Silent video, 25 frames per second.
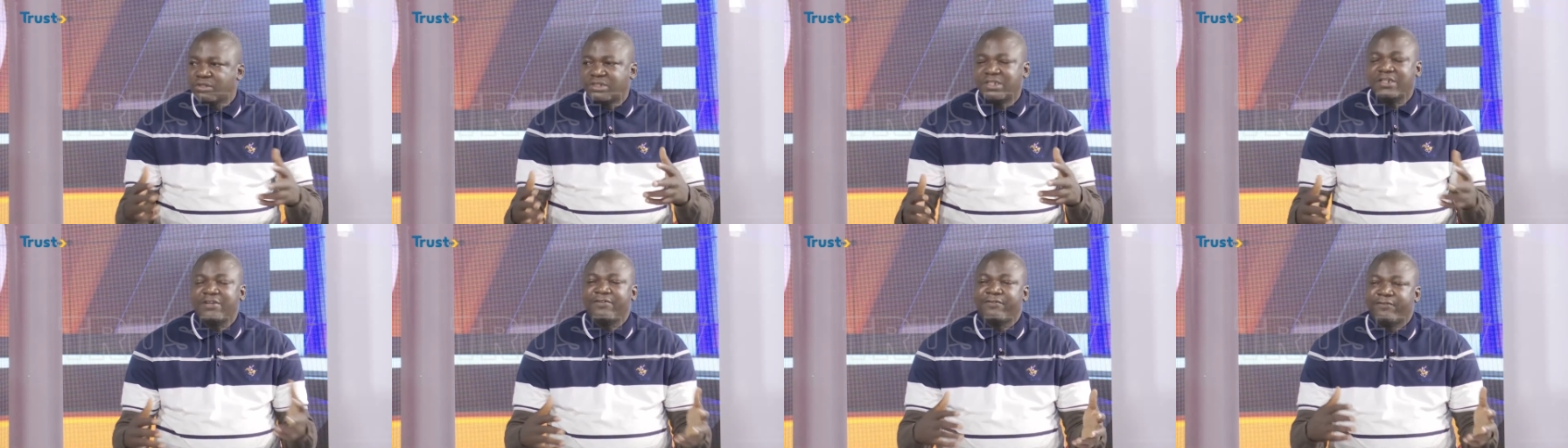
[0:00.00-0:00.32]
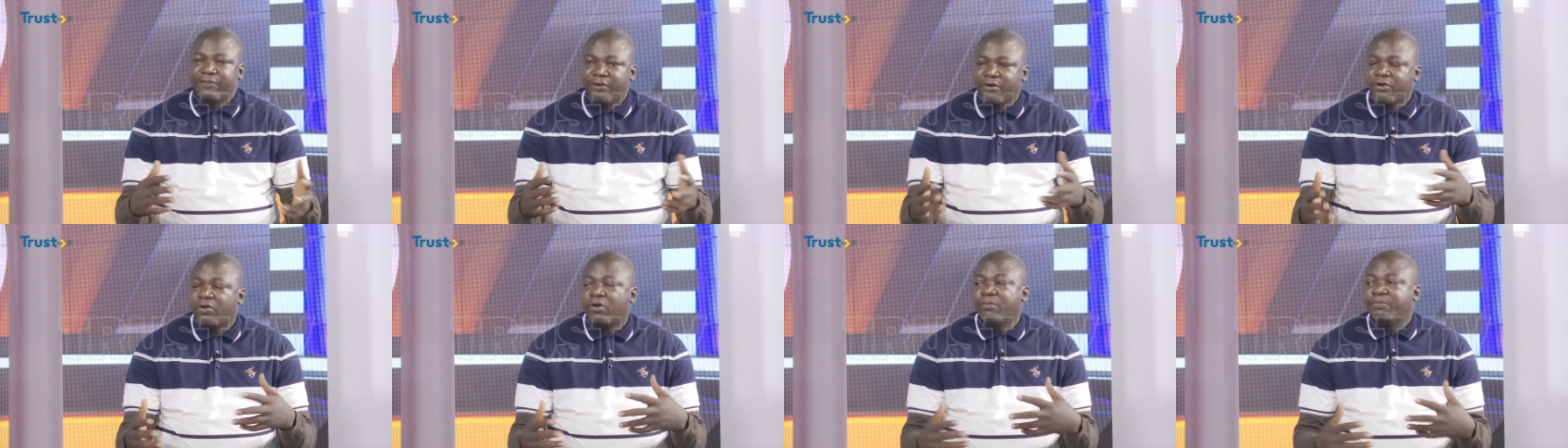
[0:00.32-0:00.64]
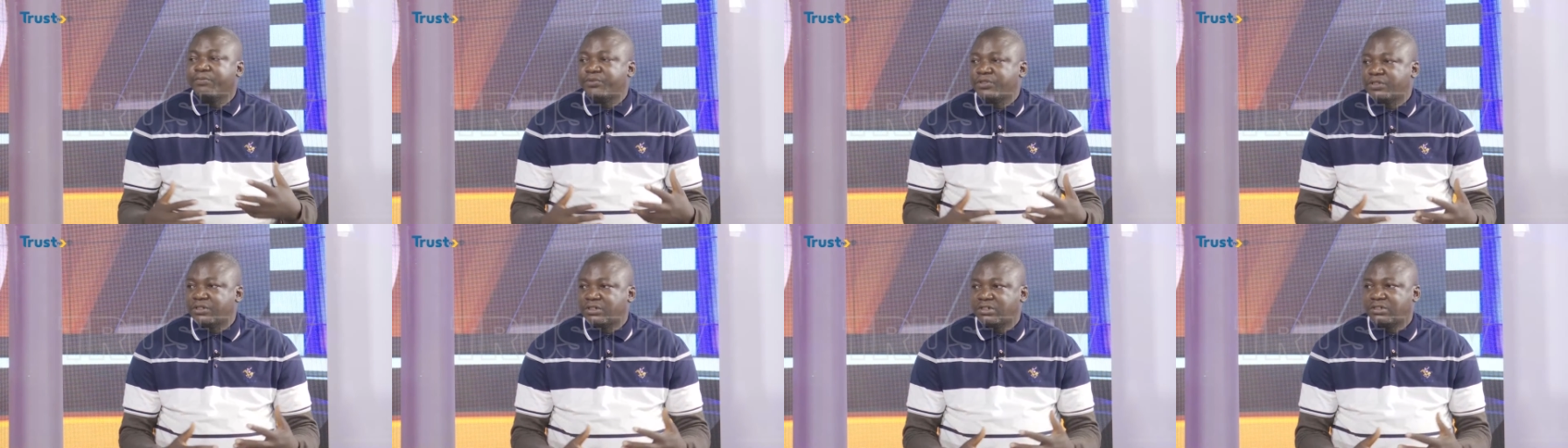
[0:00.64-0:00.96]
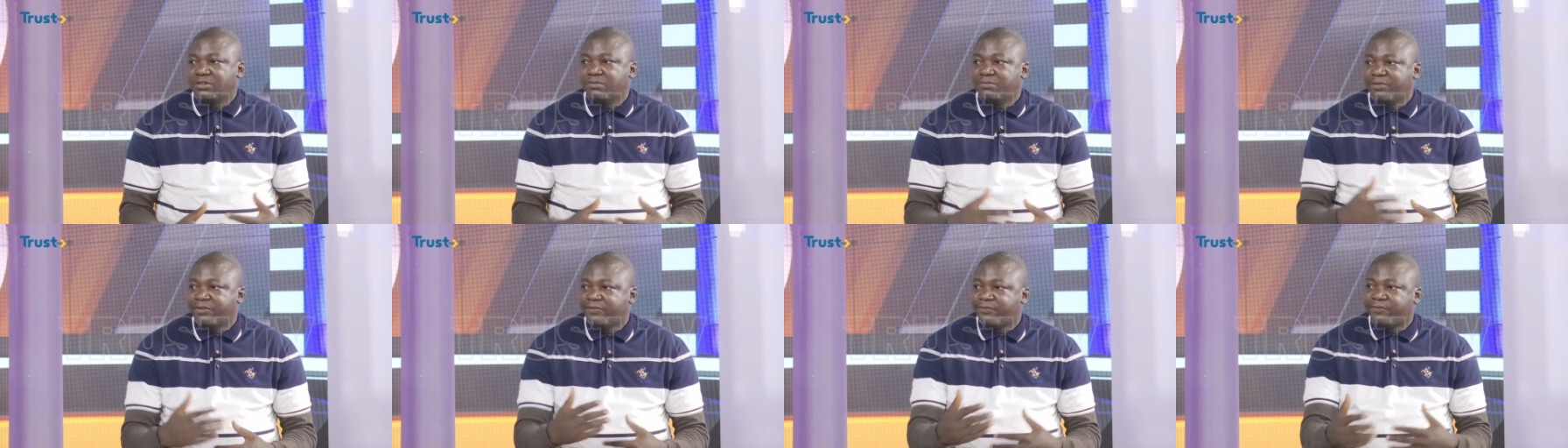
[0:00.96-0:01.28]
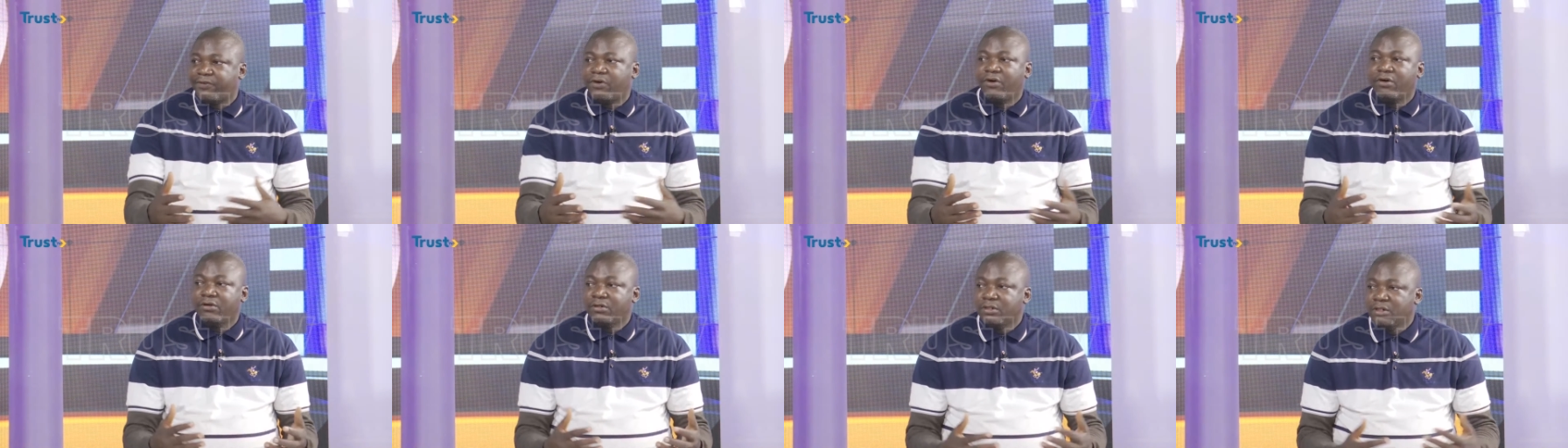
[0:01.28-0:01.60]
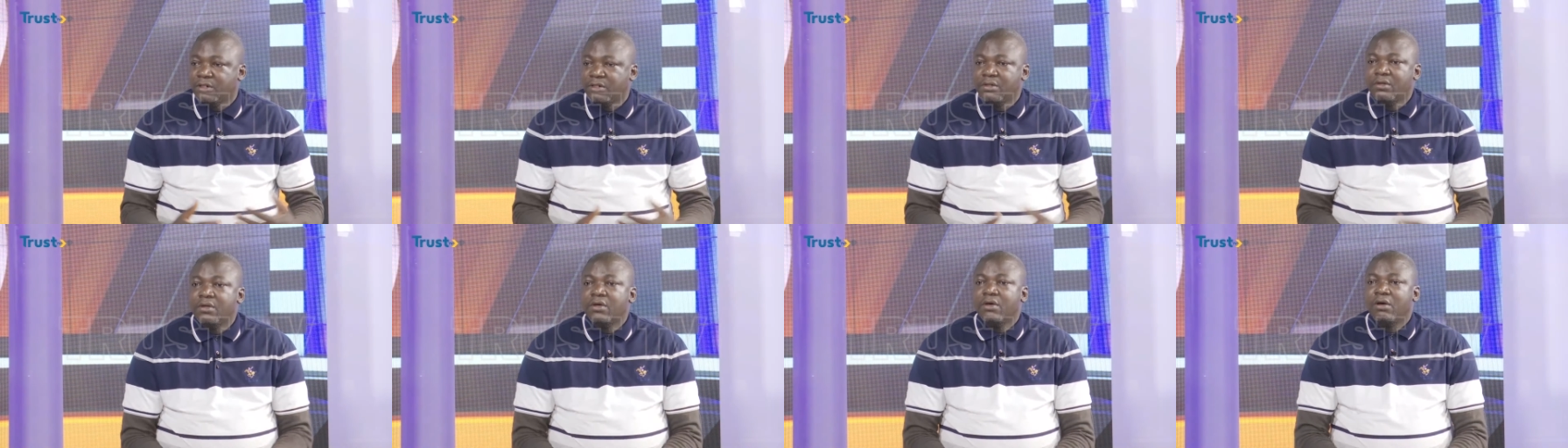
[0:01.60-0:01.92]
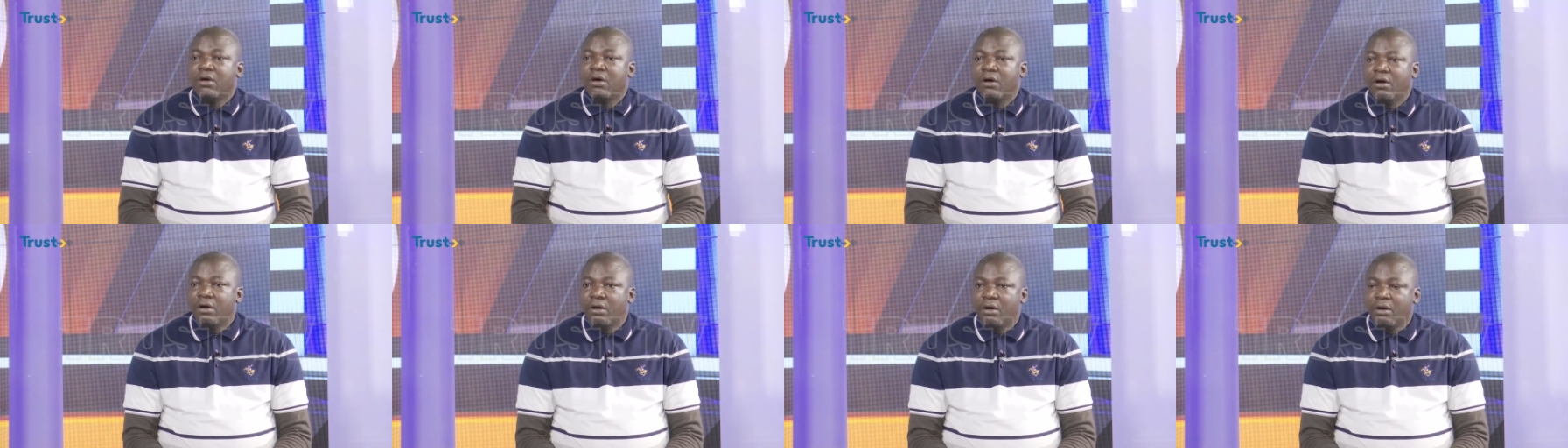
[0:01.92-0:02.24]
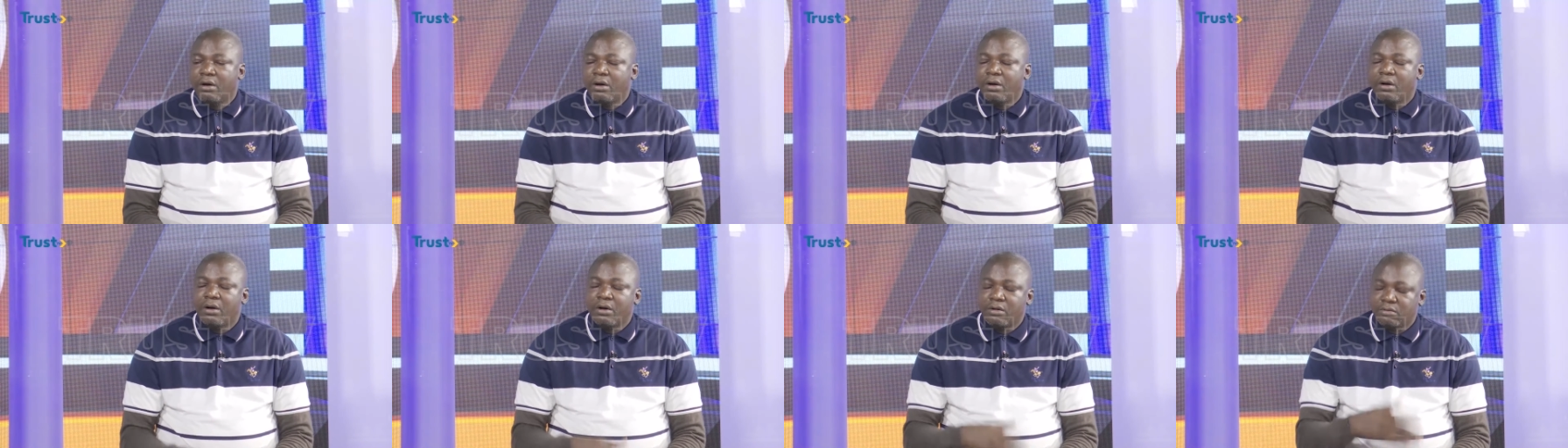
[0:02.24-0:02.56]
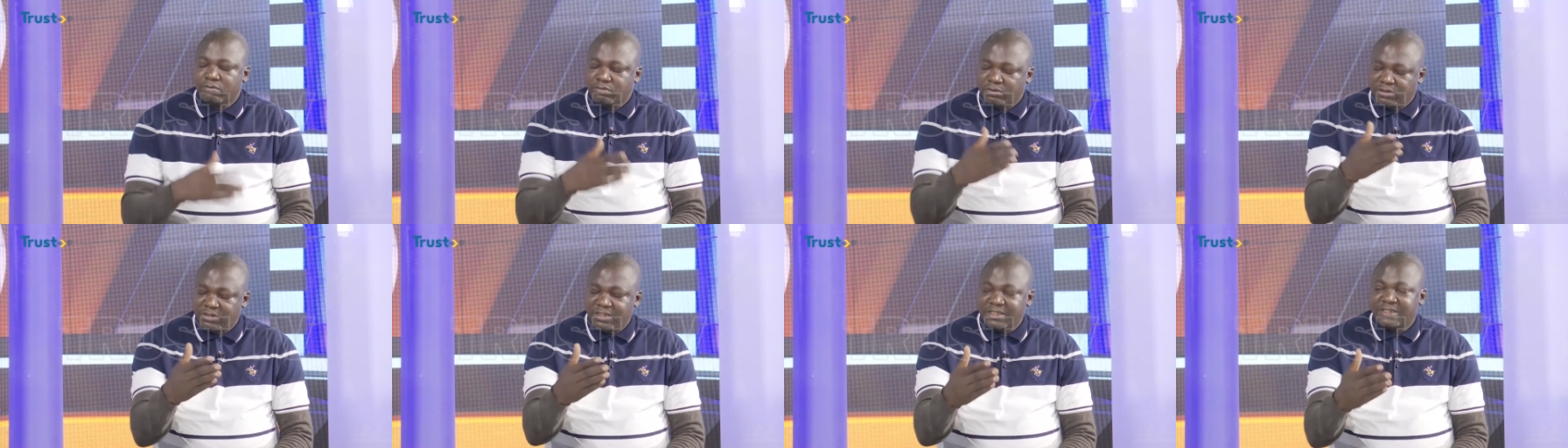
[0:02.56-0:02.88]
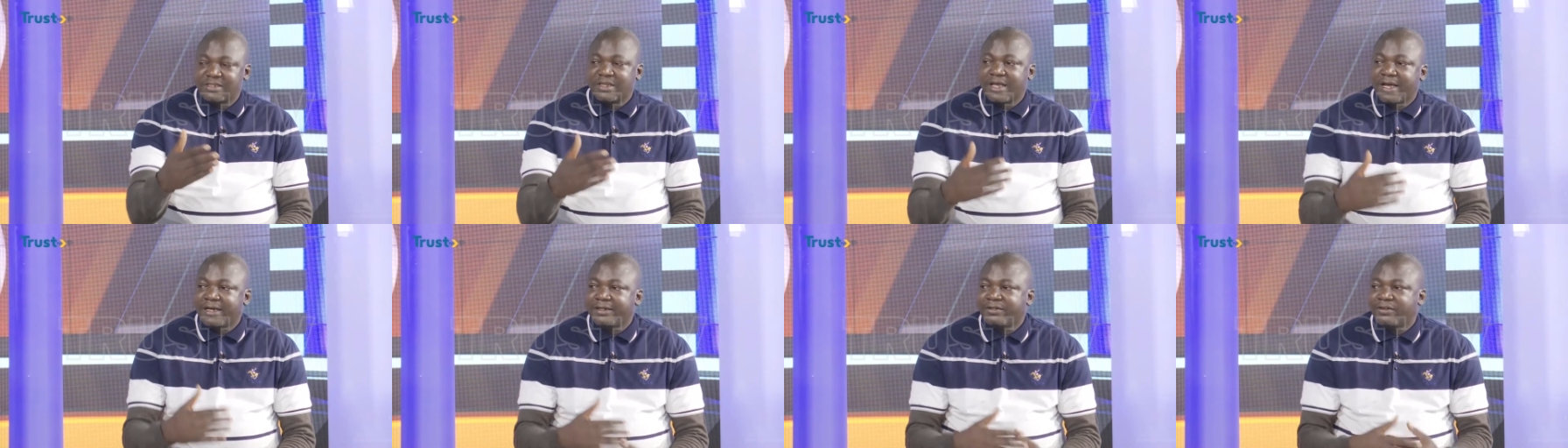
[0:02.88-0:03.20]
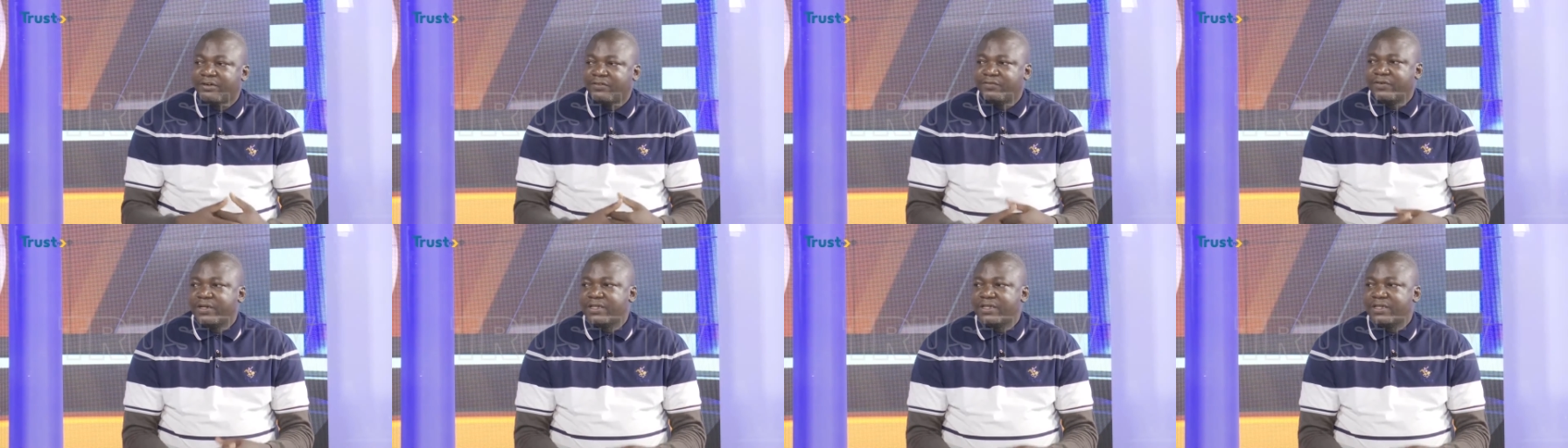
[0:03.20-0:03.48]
three, four competition before this kind of